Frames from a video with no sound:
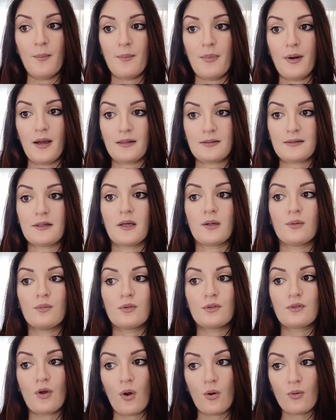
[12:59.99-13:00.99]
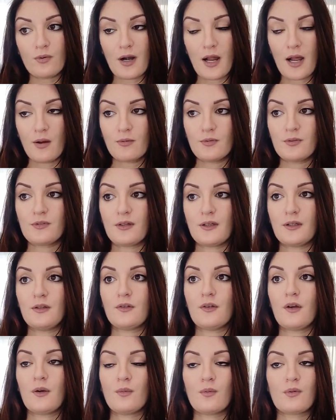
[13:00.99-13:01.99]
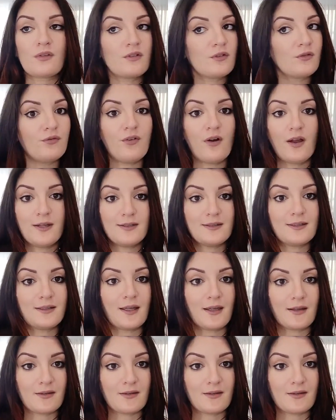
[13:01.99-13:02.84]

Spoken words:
But I would go around and I wasn't finding